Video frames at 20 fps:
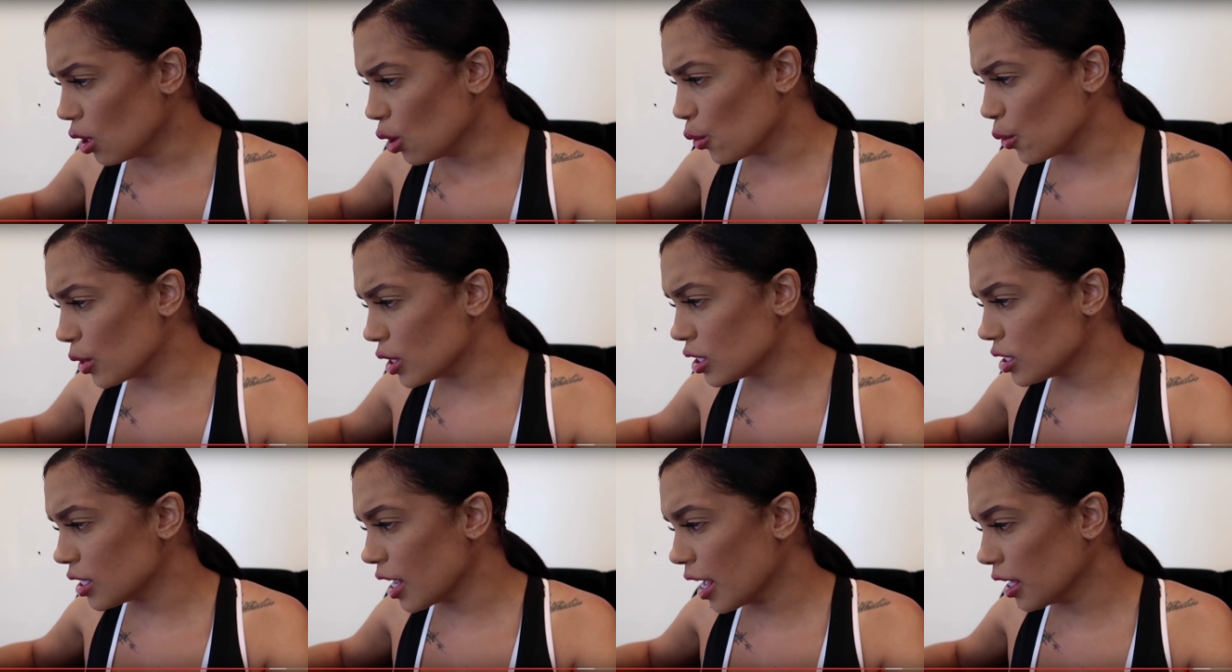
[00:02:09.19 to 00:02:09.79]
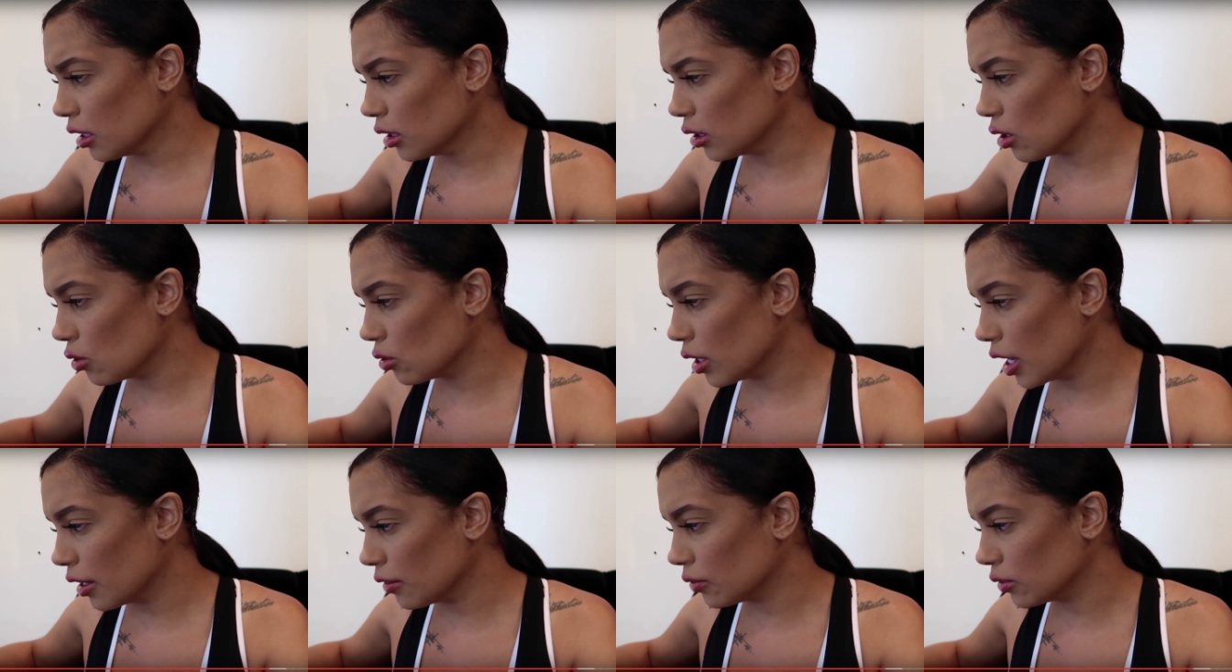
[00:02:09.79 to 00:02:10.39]
What a sad,
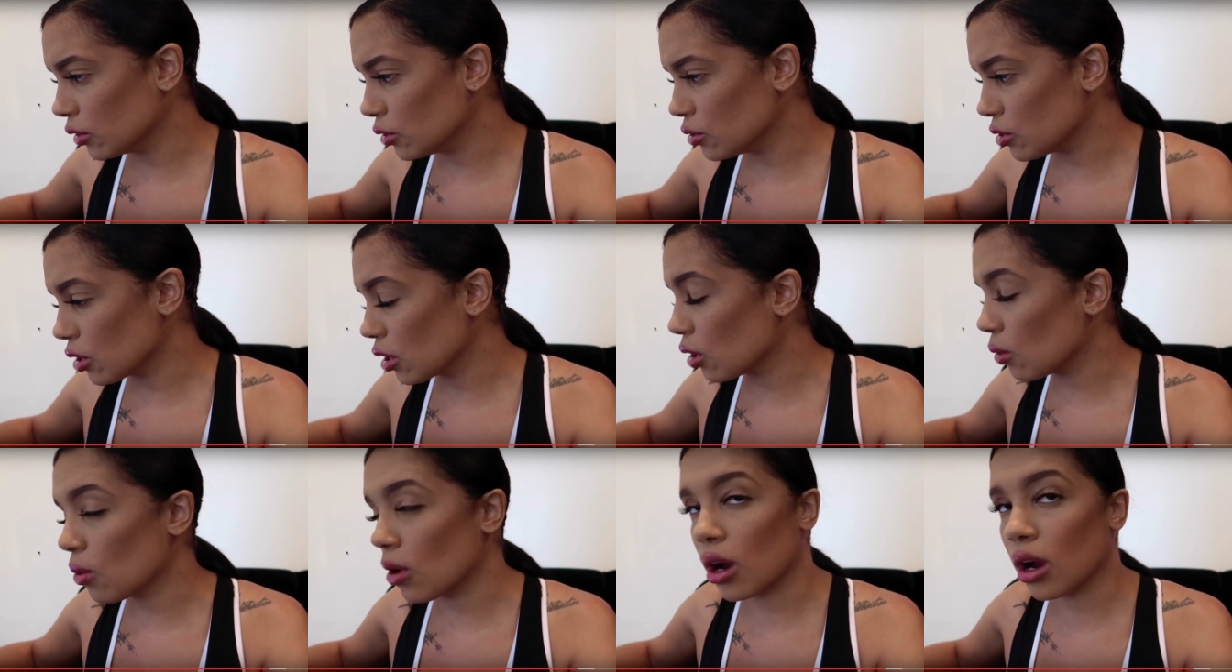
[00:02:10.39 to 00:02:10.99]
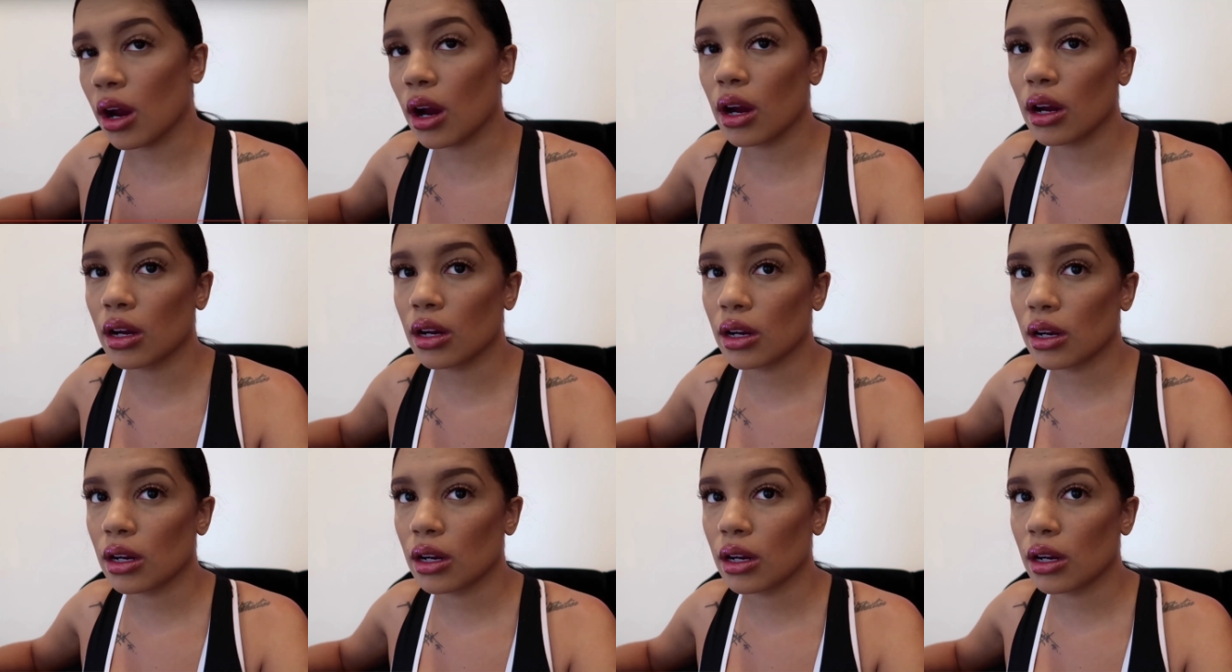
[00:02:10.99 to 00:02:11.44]
low-life loser you are.